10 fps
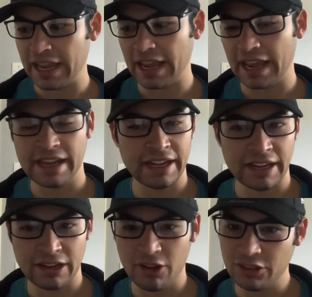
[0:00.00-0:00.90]

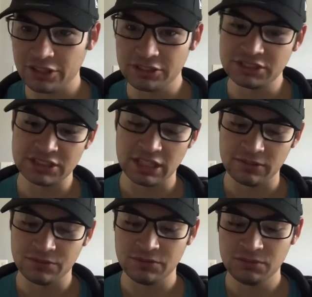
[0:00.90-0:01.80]
and all the good
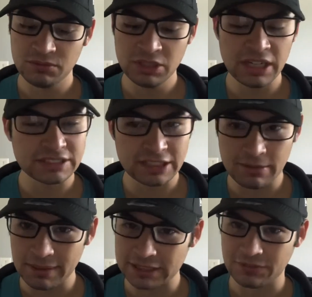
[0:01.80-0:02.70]
stuff. You guys are the
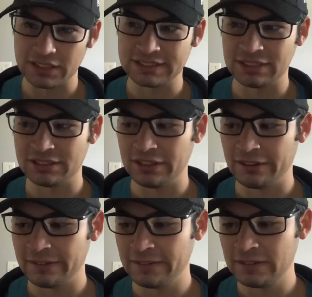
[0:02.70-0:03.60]
best fans out
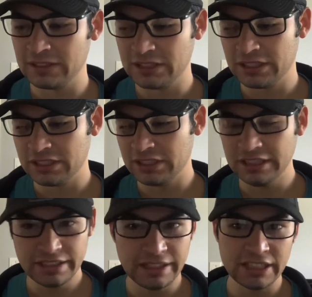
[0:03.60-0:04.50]
there.
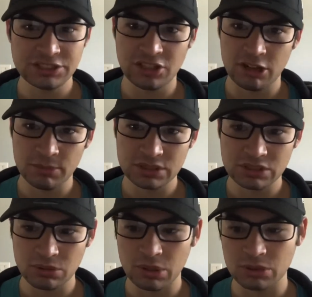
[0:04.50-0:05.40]
E Nation Army
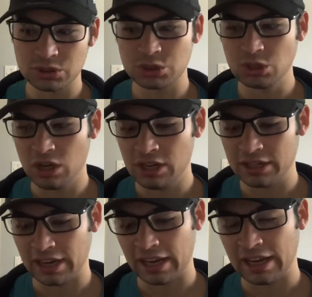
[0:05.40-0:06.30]
still going
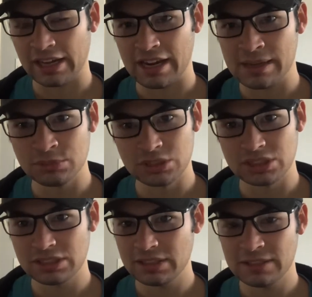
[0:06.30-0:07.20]
strong and I'm
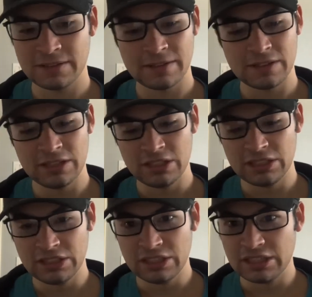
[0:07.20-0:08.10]
just,
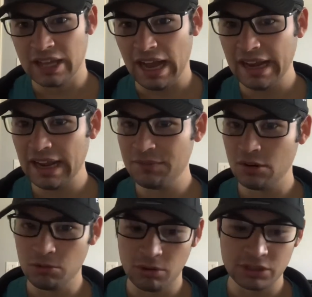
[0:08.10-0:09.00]
I have
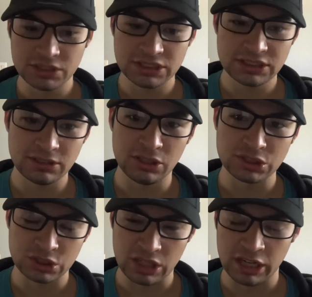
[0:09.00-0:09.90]
no words to
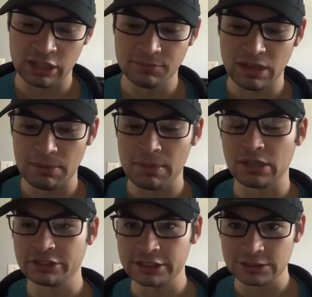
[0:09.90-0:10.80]
describe
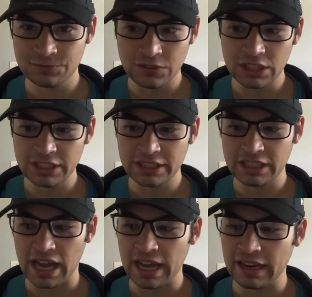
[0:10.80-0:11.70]
about this feeling.
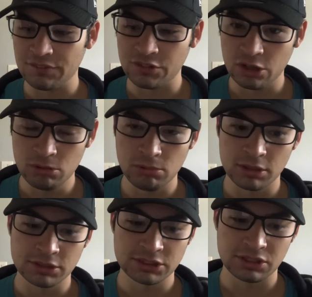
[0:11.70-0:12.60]
I have no
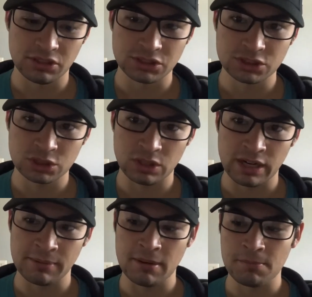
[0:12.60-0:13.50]
words to
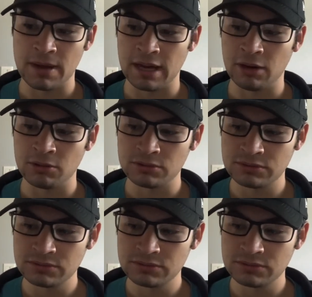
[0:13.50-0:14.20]
describe about